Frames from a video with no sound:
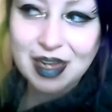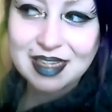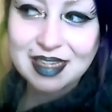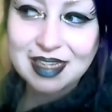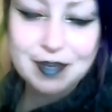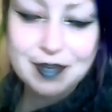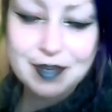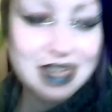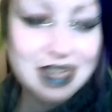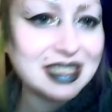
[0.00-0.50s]

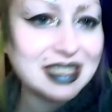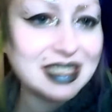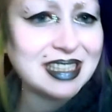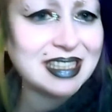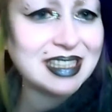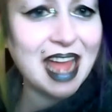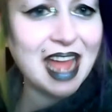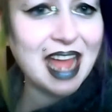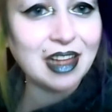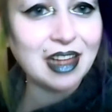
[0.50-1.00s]
Peter
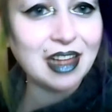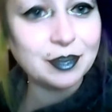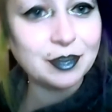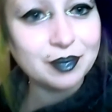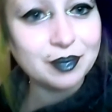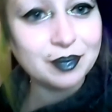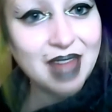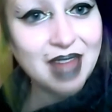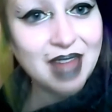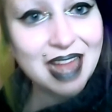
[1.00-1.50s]
Tinsdale,
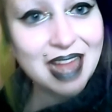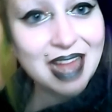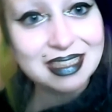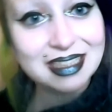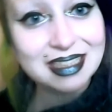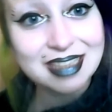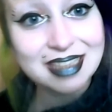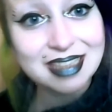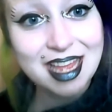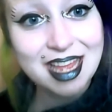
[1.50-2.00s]

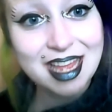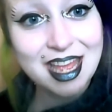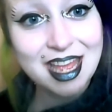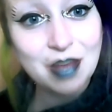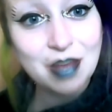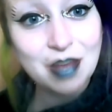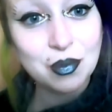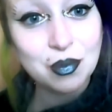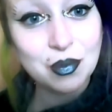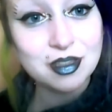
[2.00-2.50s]
and
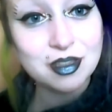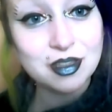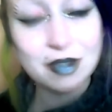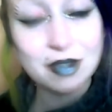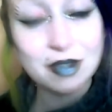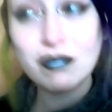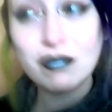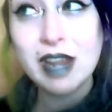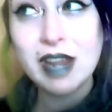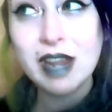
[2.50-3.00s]
it was
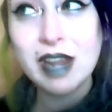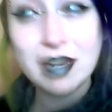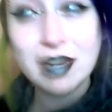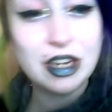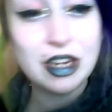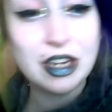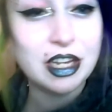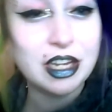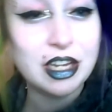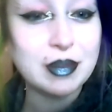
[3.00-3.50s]
really,
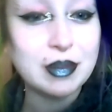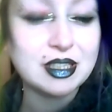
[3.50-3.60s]
really good.